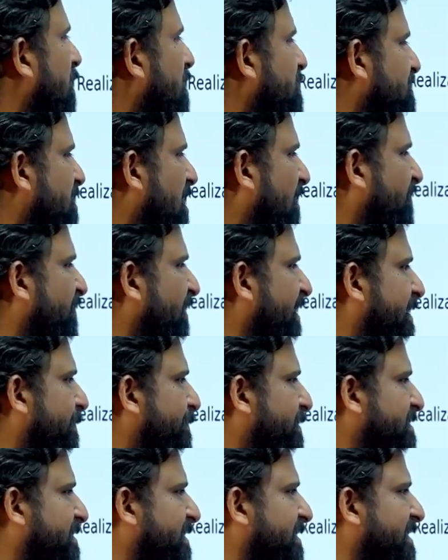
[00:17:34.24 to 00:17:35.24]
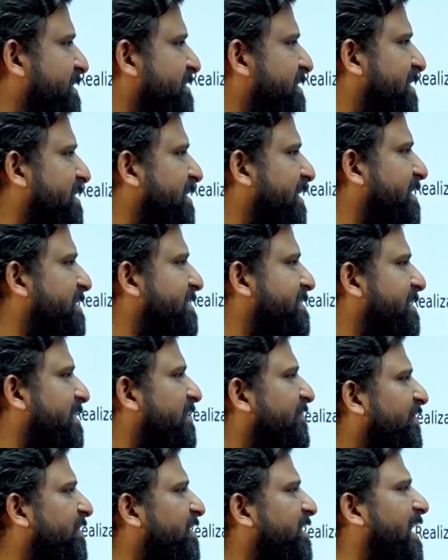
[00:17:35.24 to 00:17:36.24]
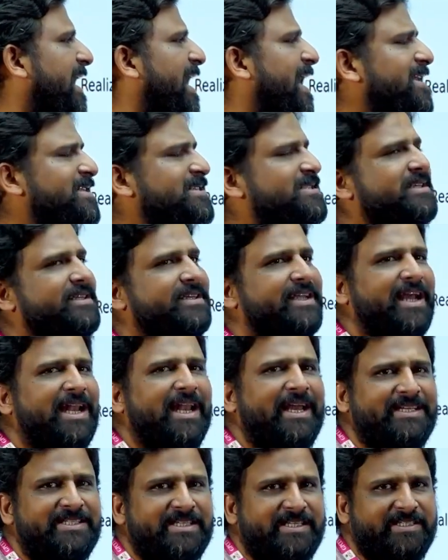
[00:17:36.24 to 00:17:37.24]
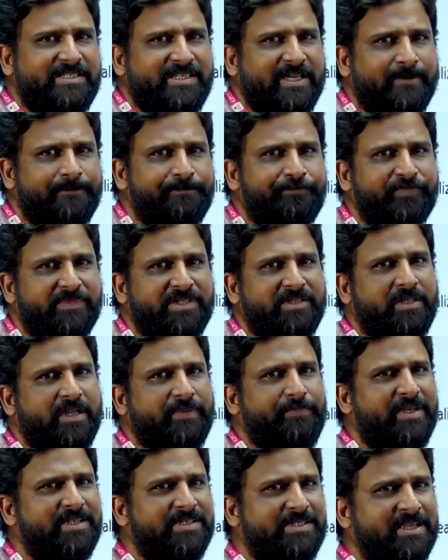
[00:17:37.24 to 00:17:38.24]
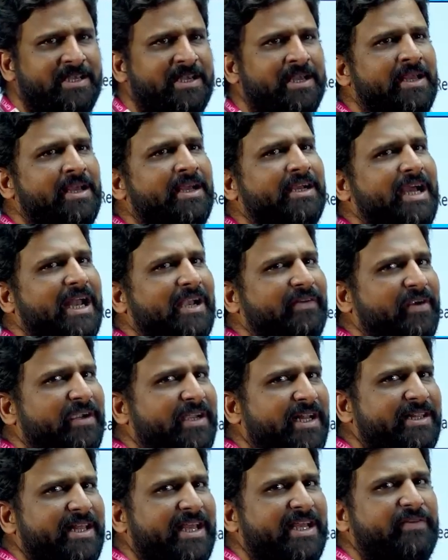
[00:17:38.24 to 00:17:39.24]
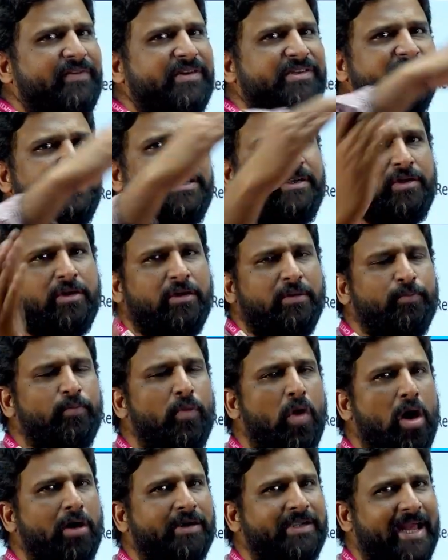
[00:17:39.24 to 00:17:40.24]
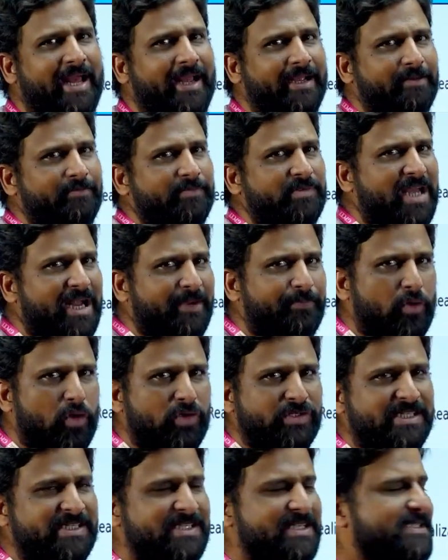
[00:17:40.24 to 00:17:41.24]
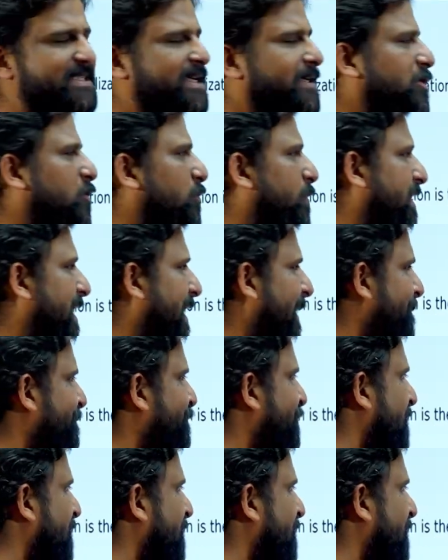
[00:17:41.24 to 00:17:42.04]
or software representation is referred as realization. That means converting the equation into block diagrams. That process is said to be a